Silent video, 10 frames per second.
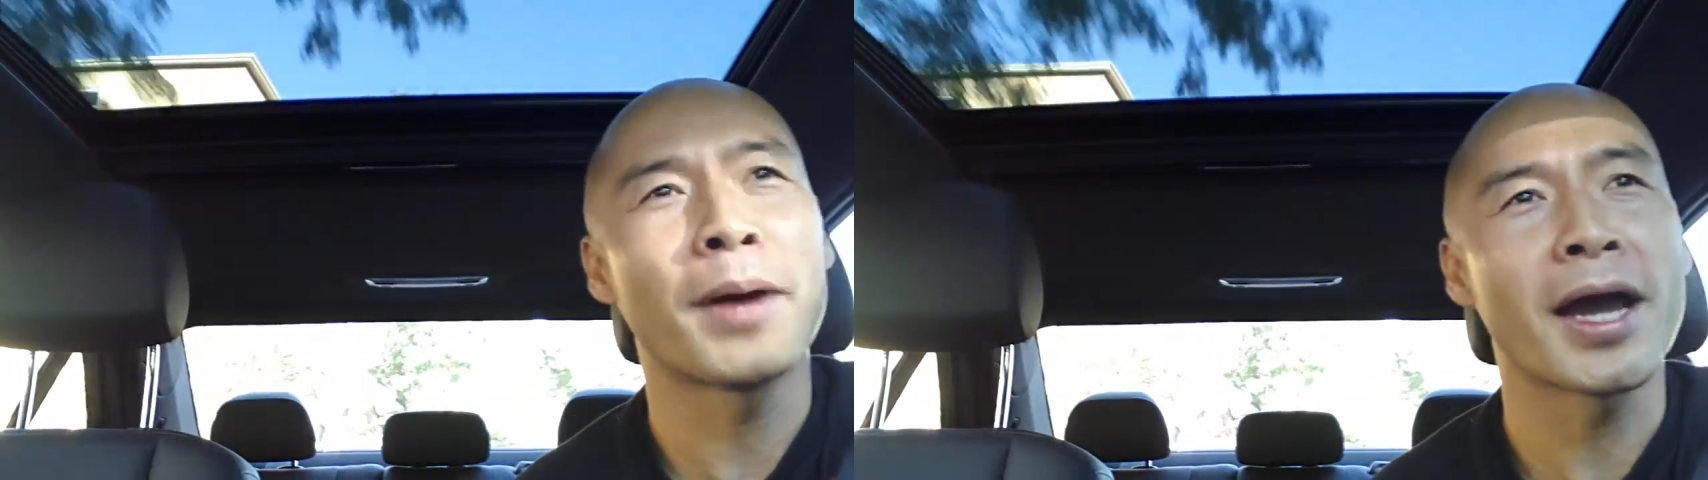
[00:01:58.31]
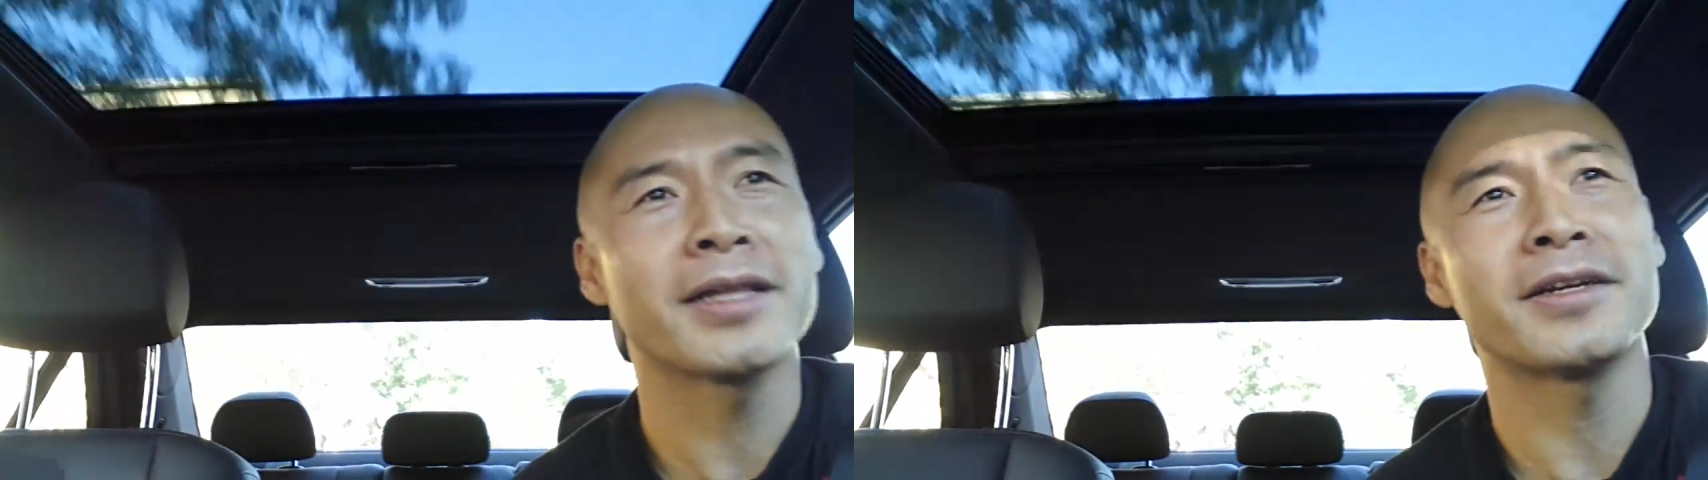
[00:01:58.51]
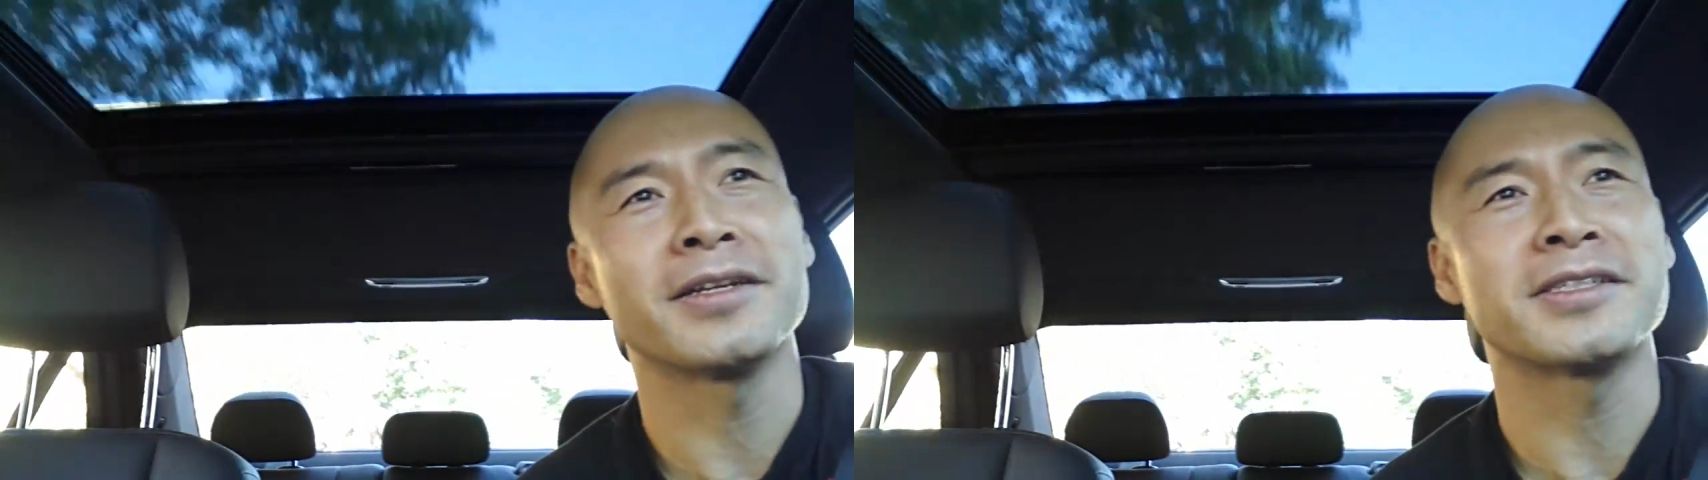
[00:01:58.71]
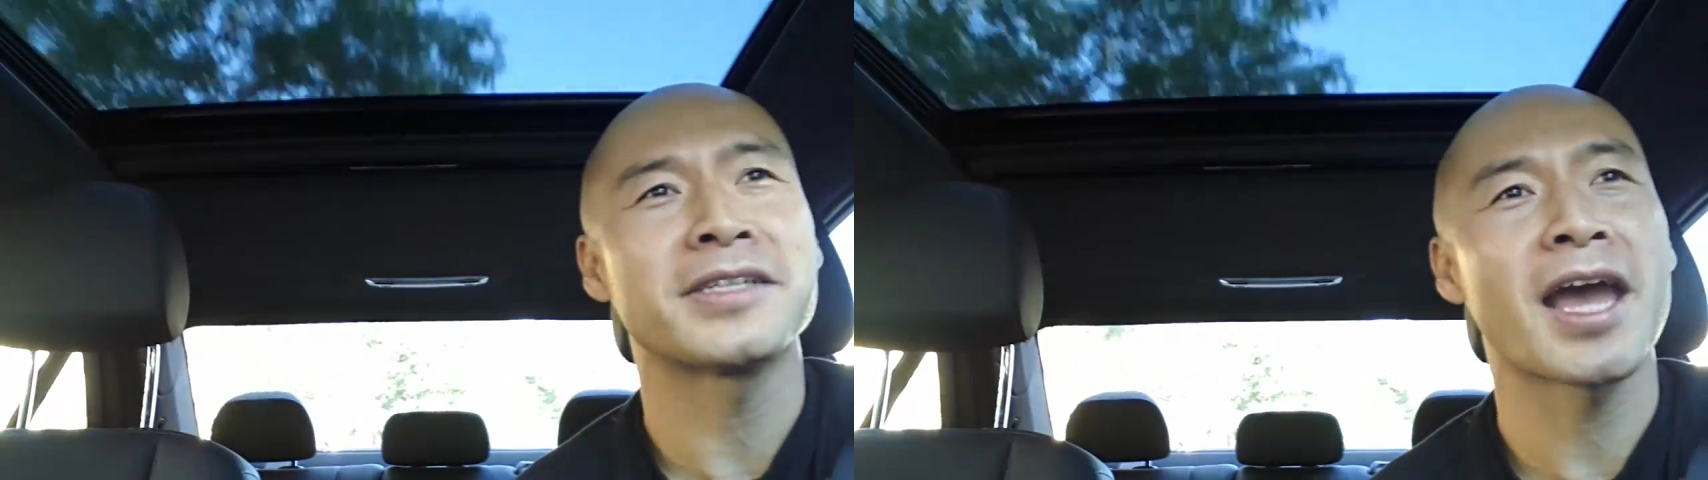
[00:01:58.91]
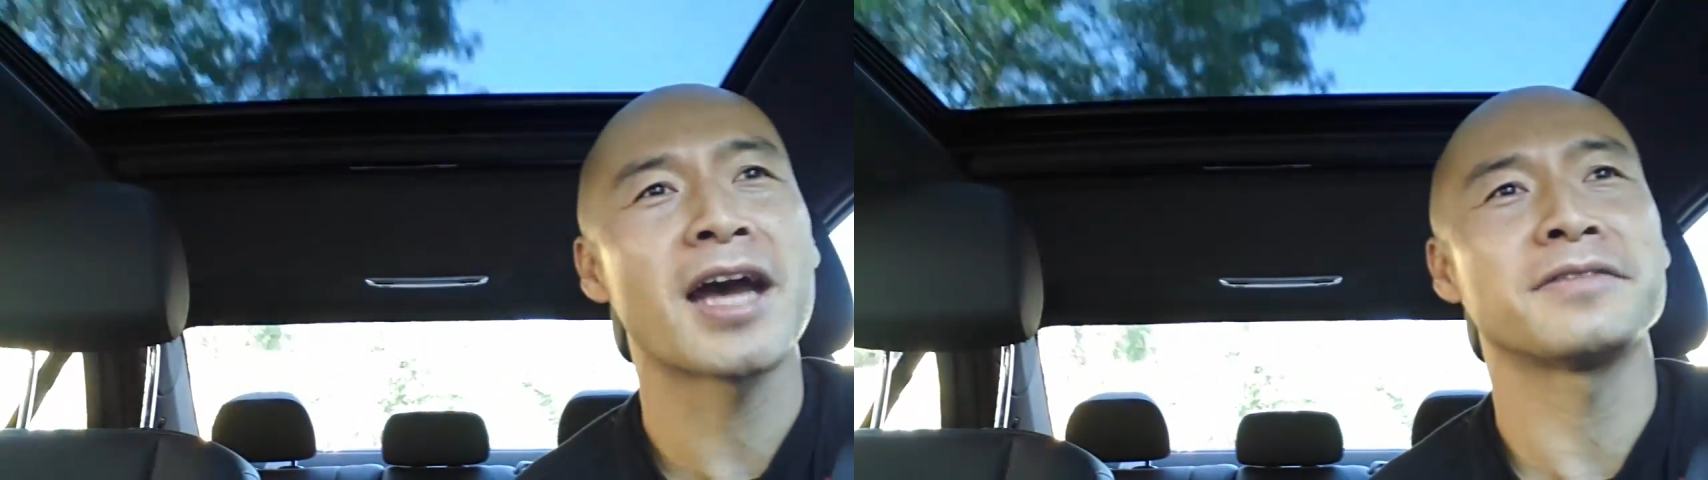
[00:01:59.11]
pilot on
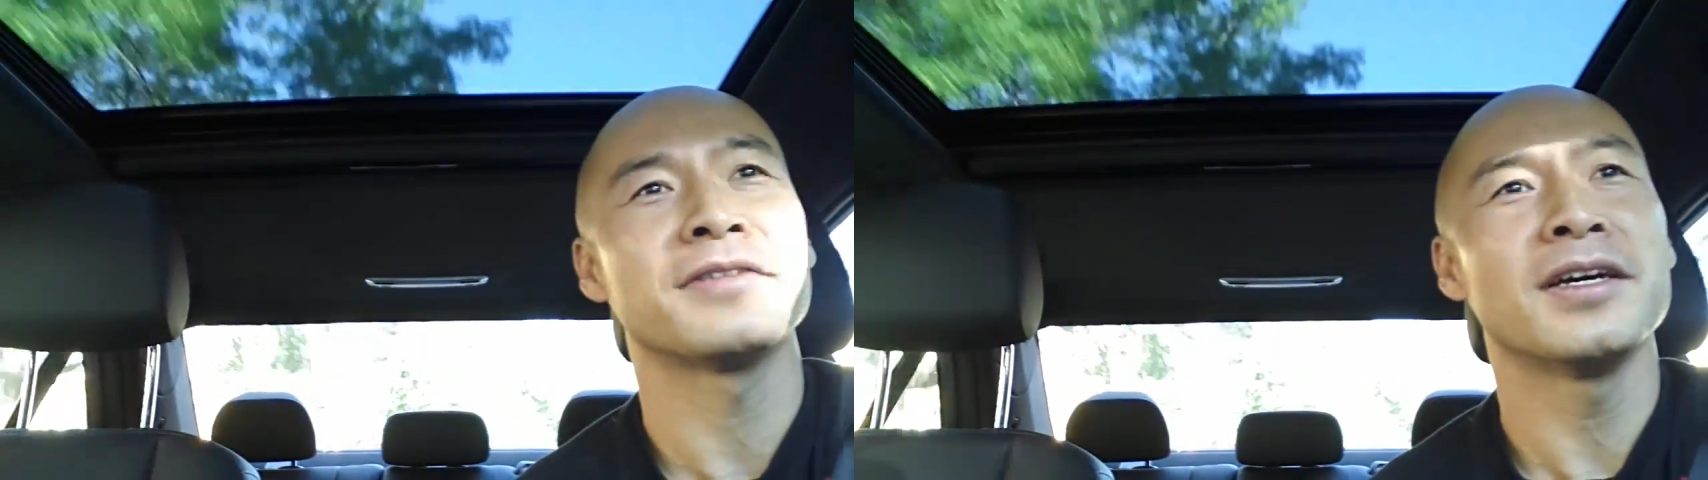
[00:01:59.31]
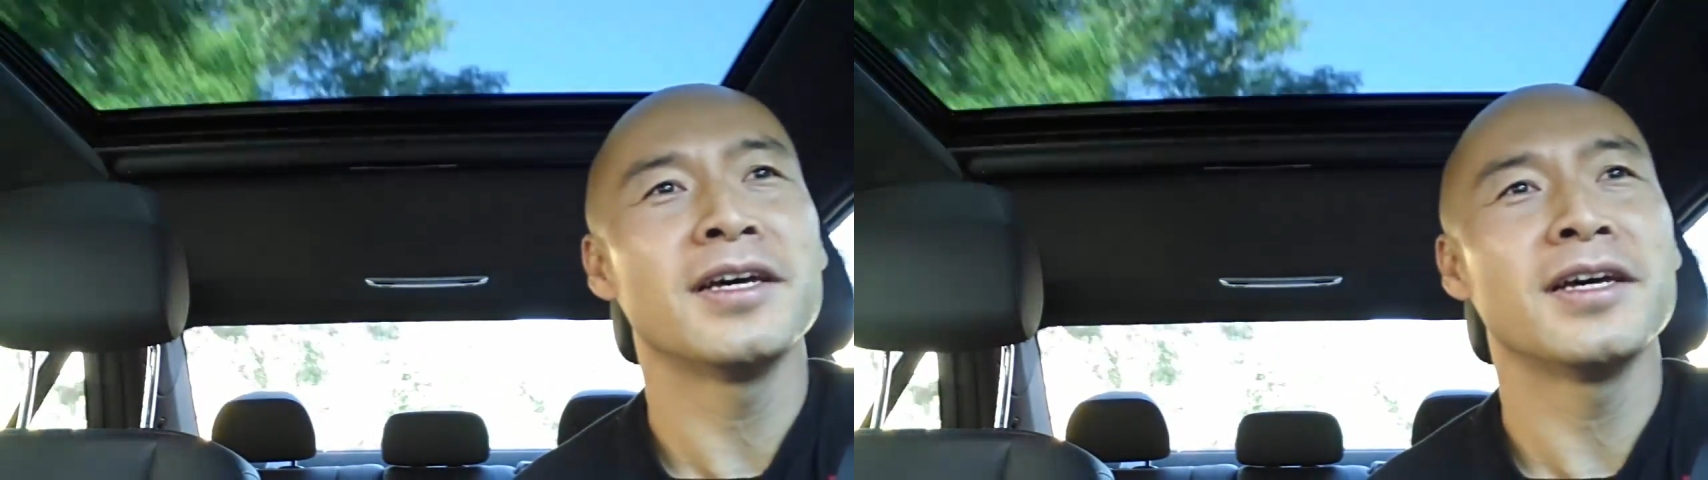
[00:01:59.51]
staff.